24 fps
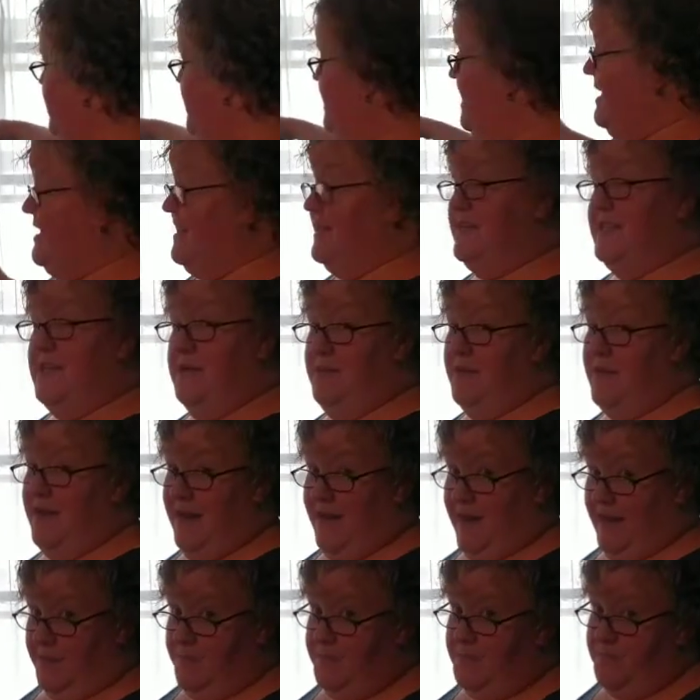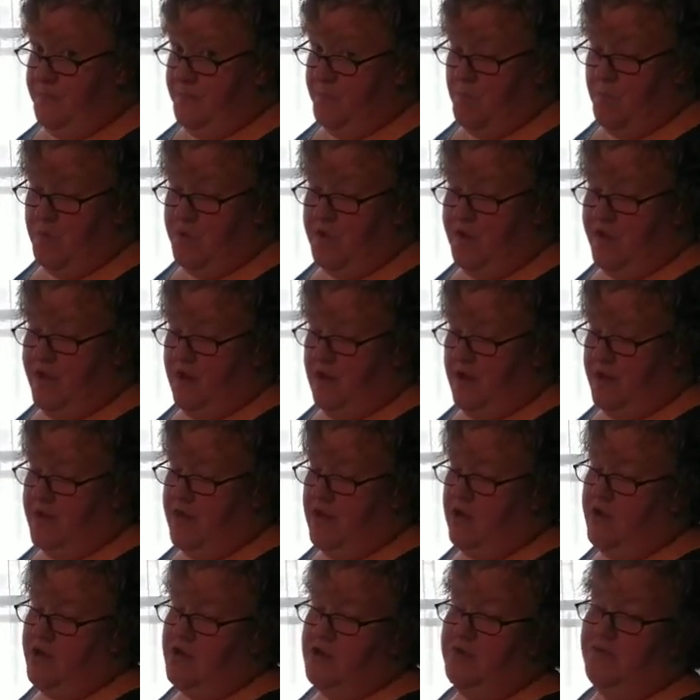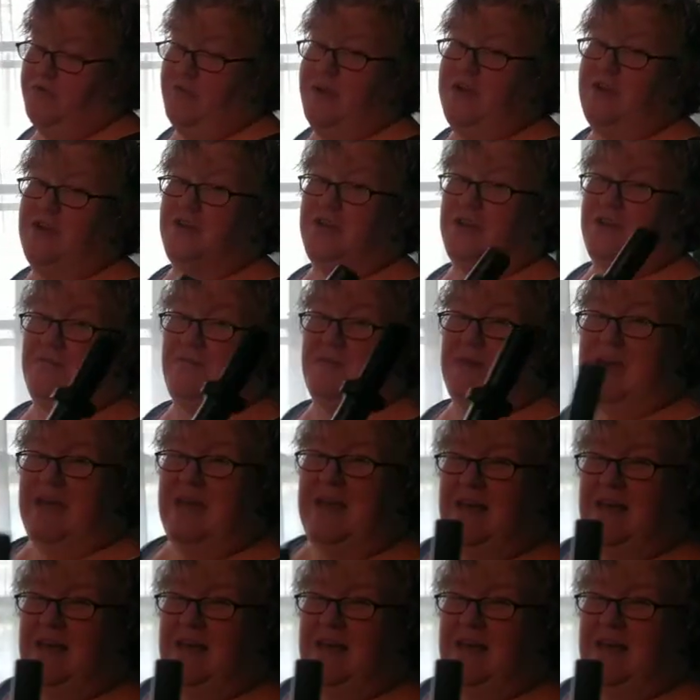and intimidating when you get on here and you're afraid you're gonna,